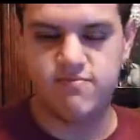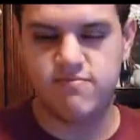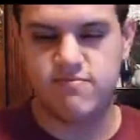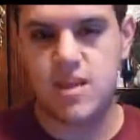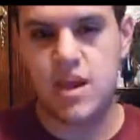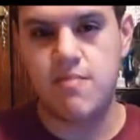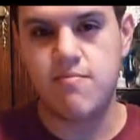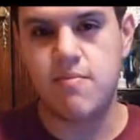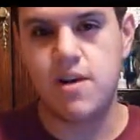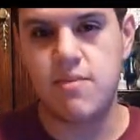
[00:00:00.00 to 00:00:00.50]

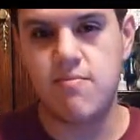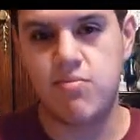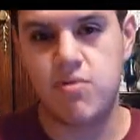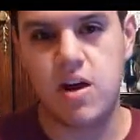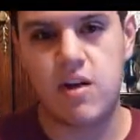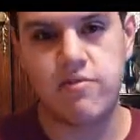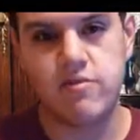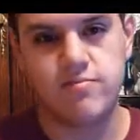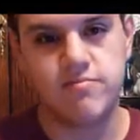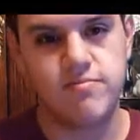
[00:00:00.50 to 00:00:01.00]
not my
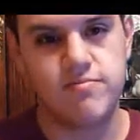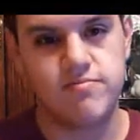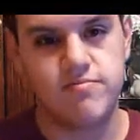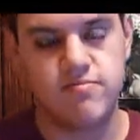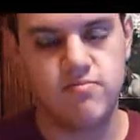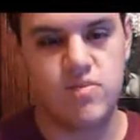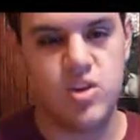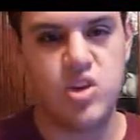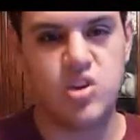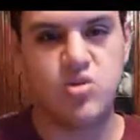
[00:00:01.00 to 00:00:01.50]
problem.
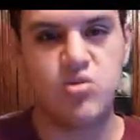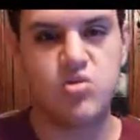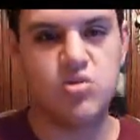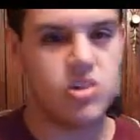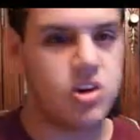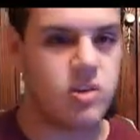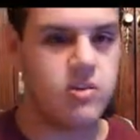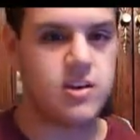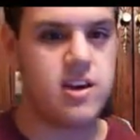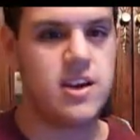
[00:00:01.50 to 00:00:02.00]
You
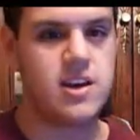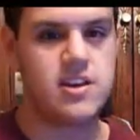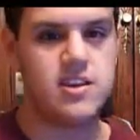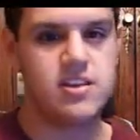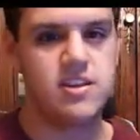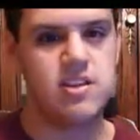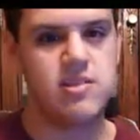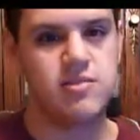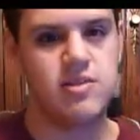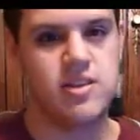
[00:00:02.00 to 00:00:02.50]
go ahead and
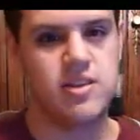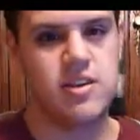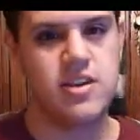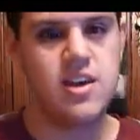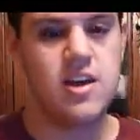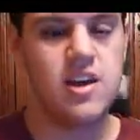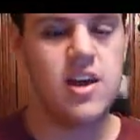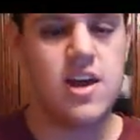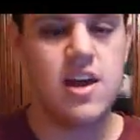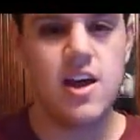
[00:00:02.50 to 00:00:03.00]
deal with it.
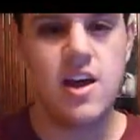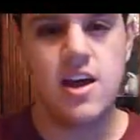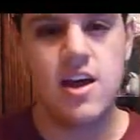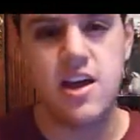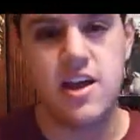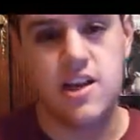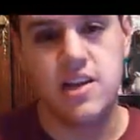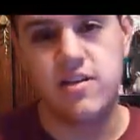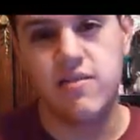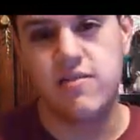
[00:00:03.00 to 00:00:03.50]

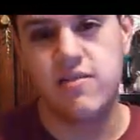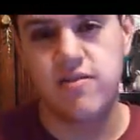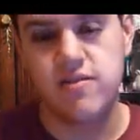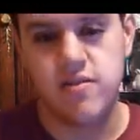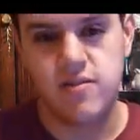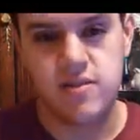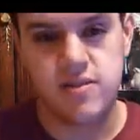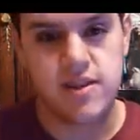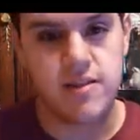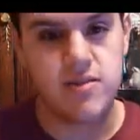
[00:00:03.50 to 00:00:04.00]
And if
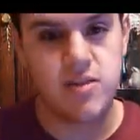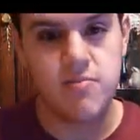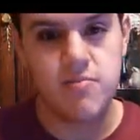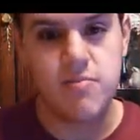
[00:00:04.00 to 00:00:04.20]
something